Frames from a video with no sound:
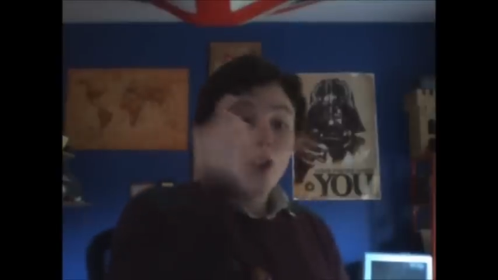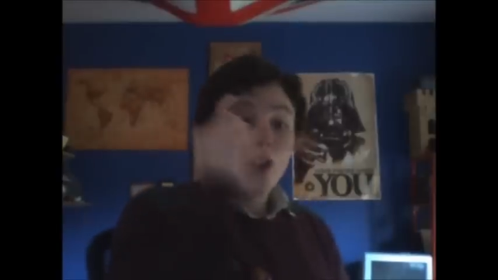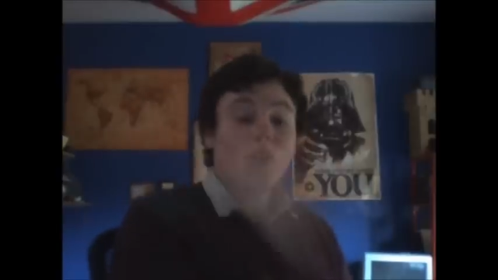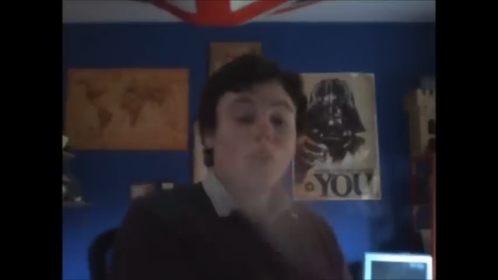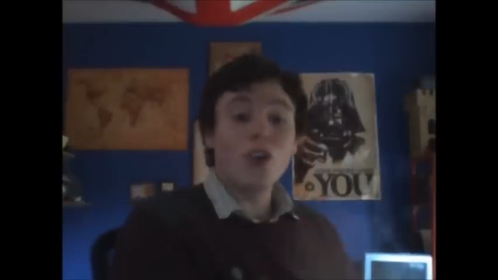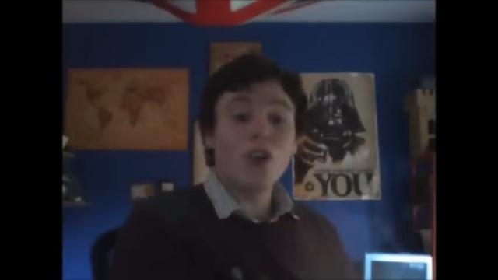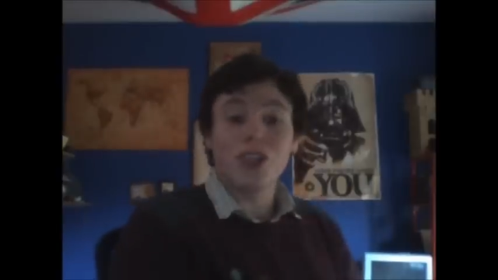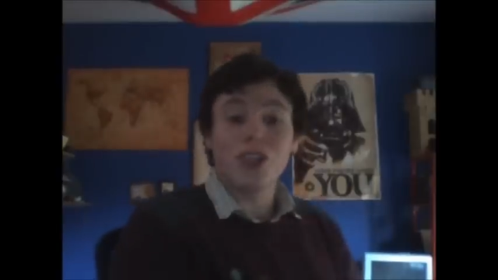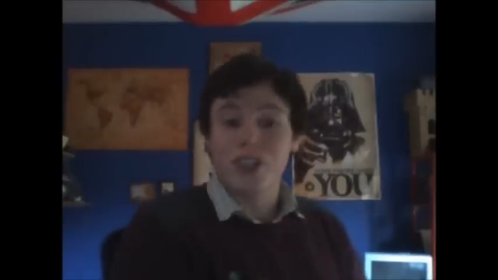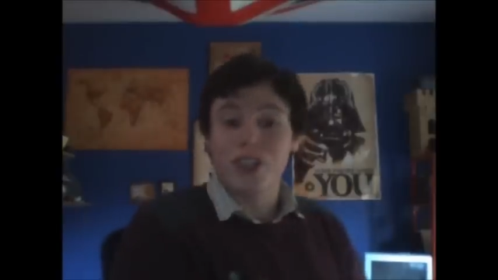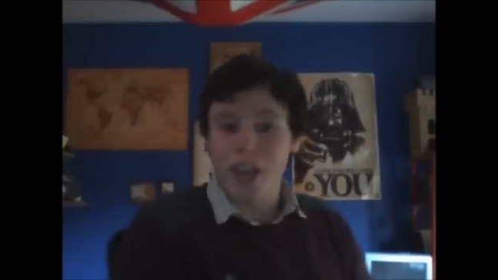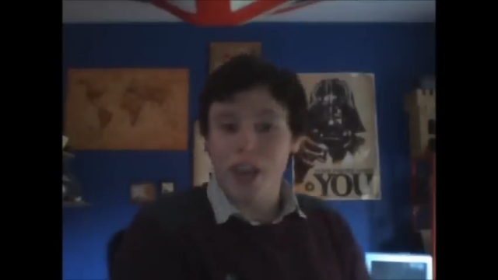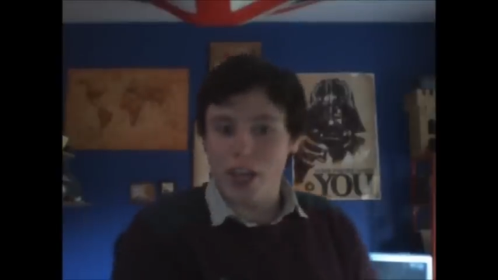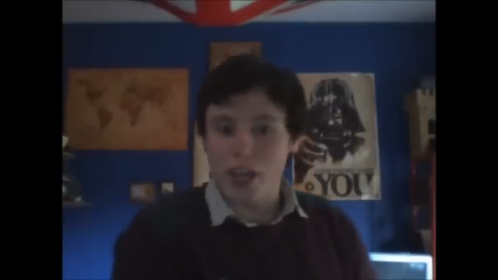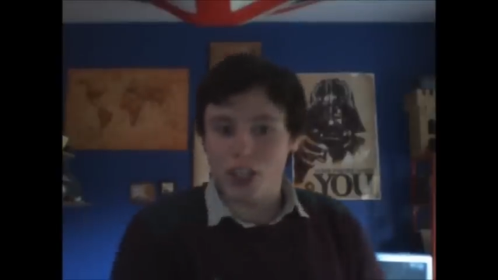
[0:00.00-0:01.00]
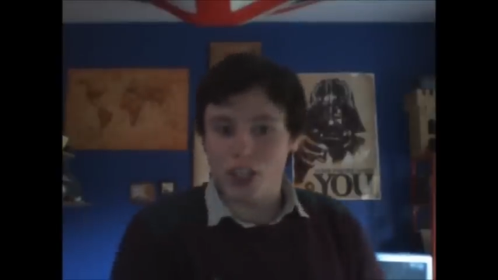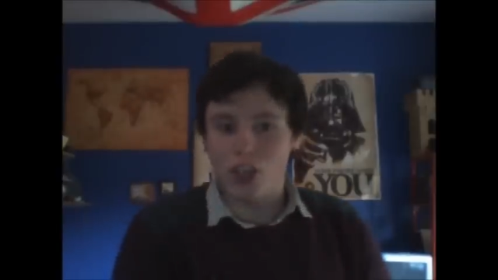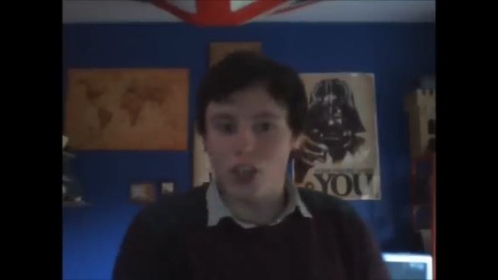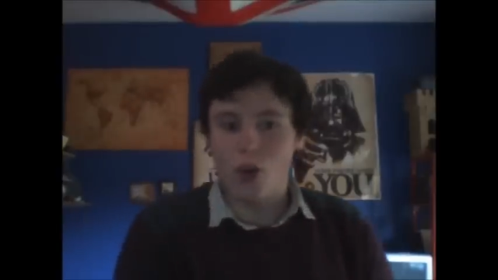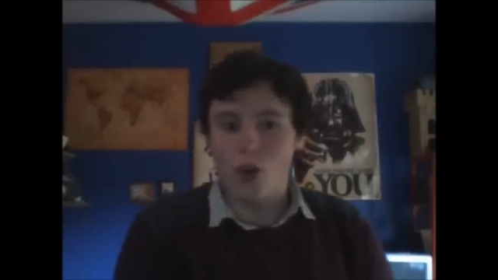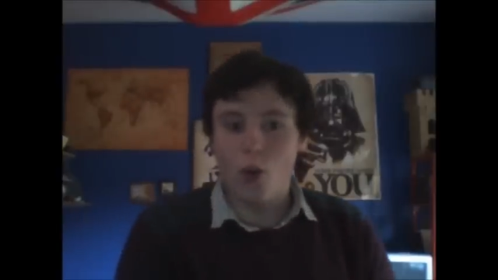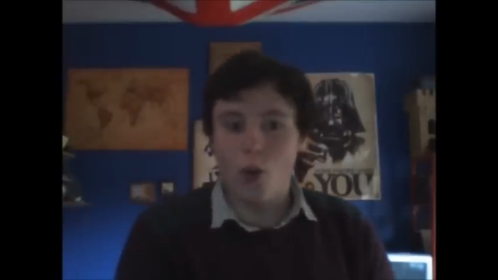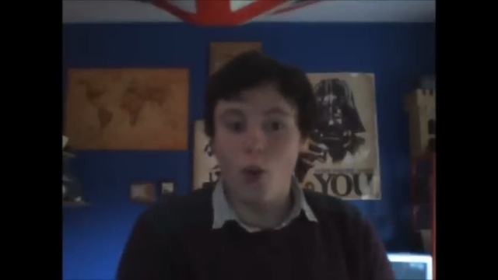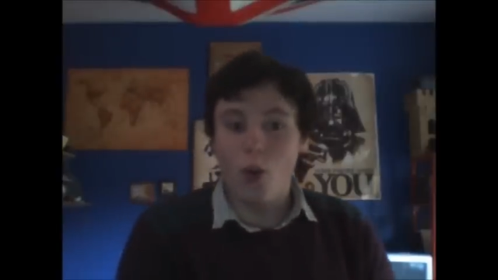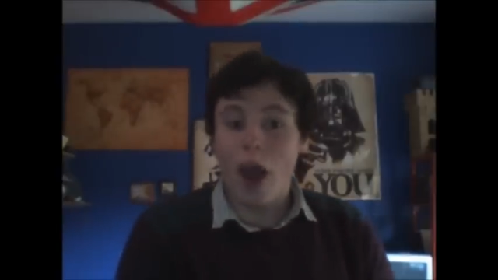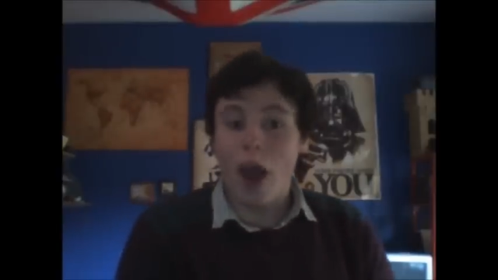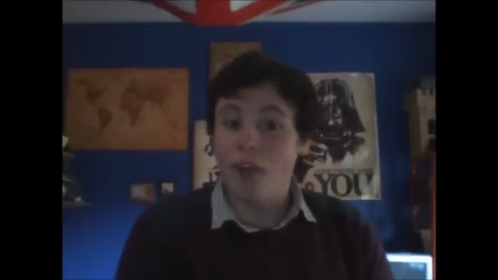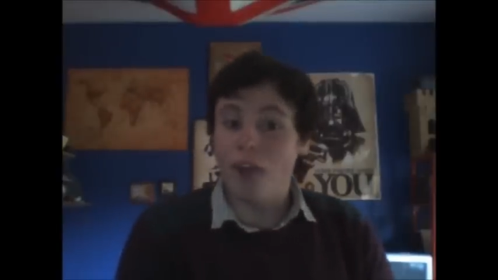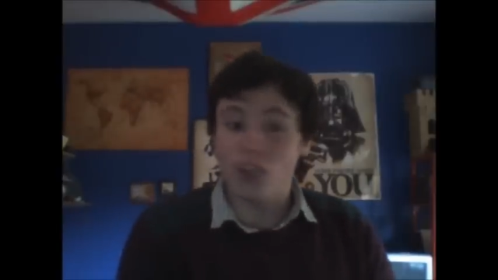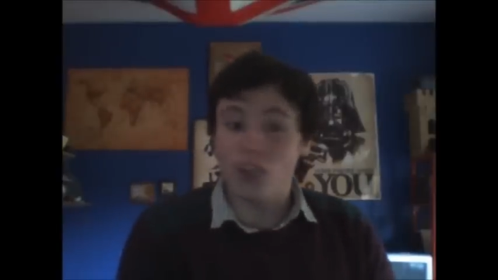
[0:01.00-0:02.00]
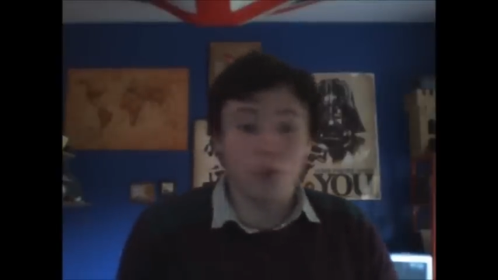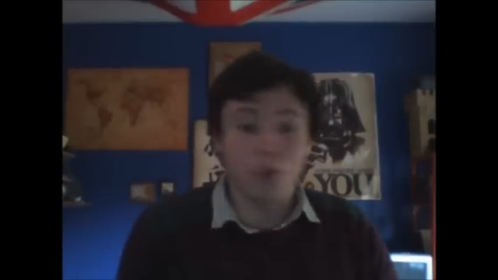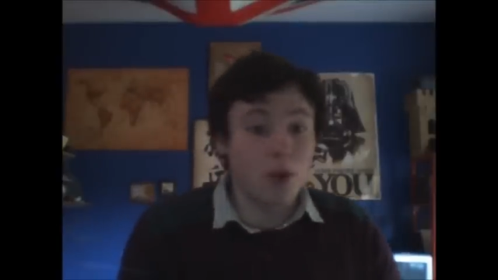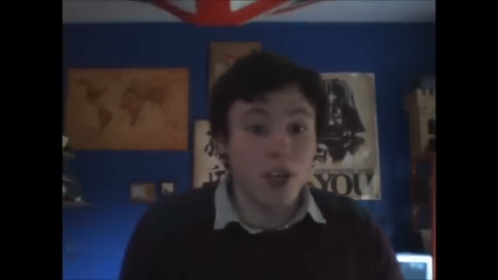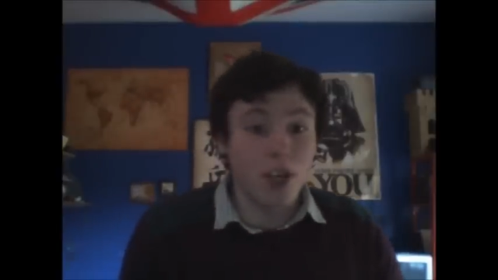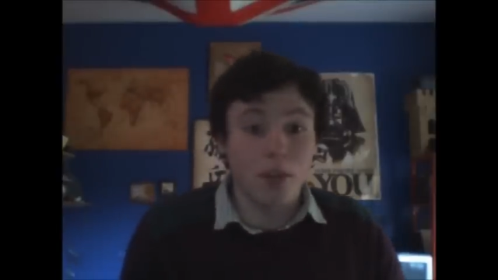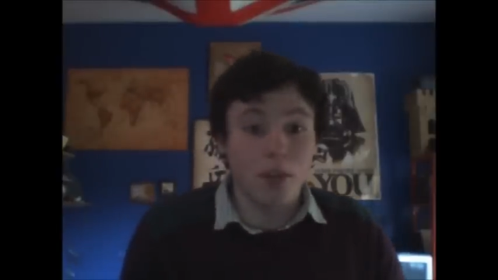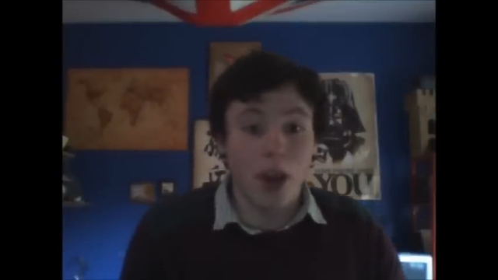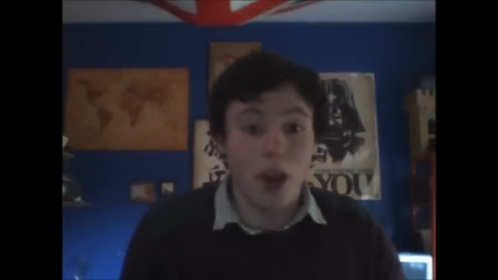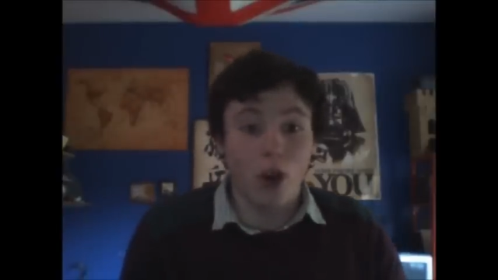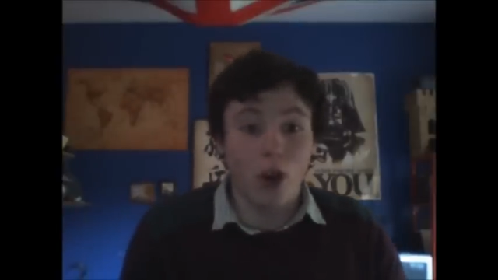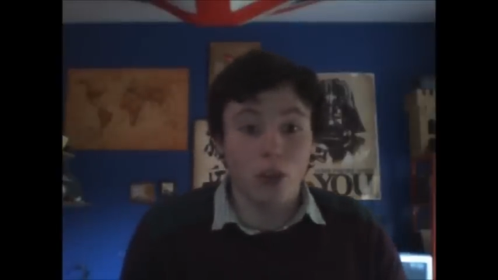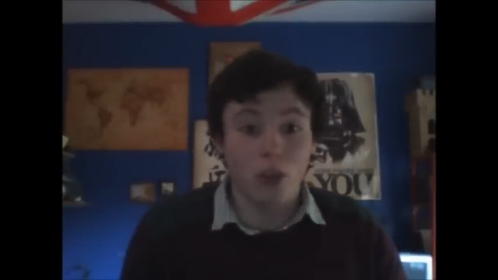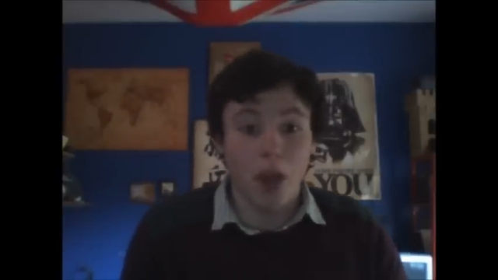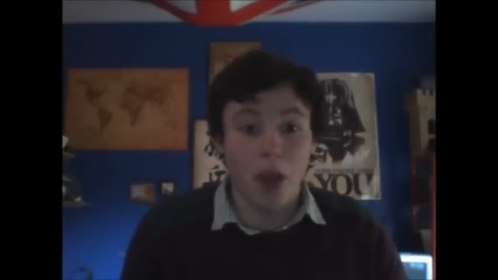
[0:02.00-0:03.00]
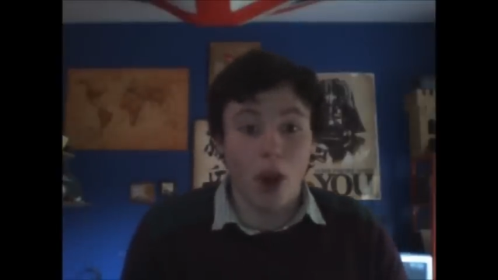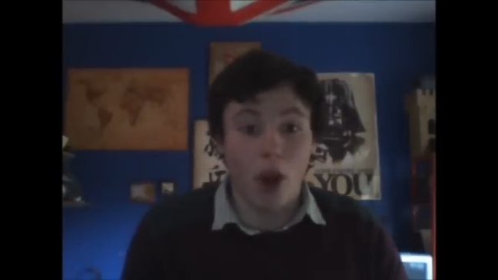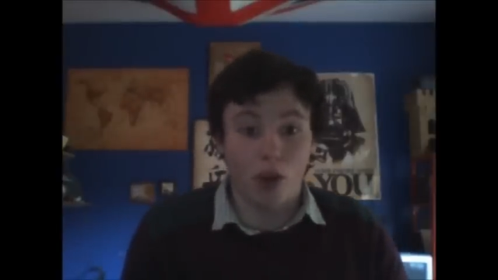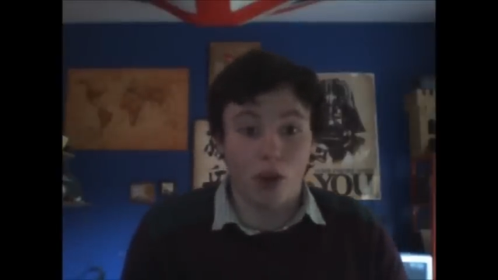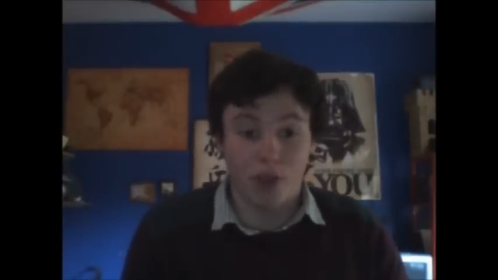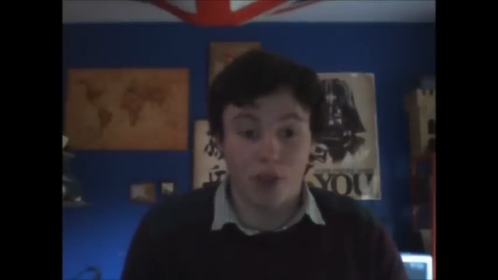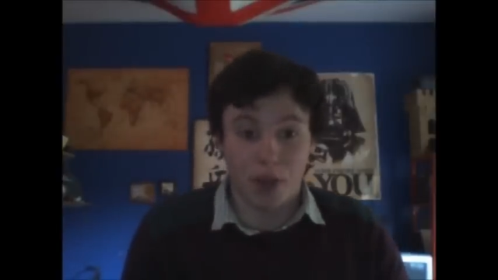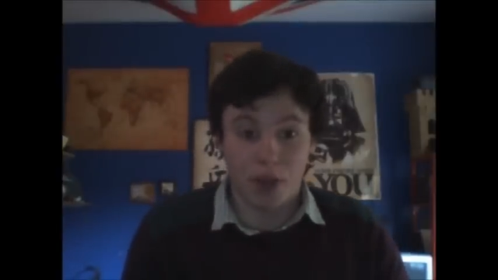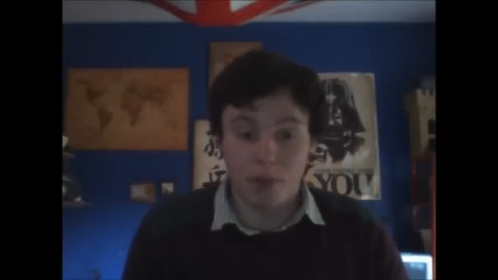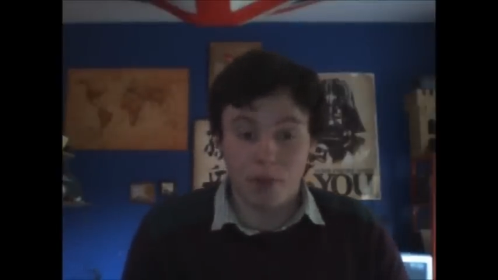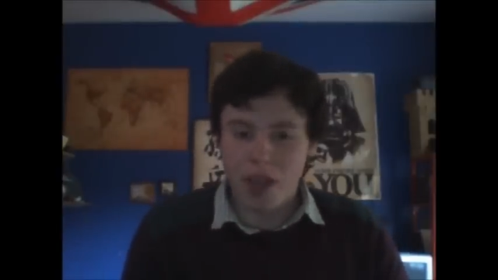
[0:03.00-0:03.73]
good day to you. I've just been reading my autobiography.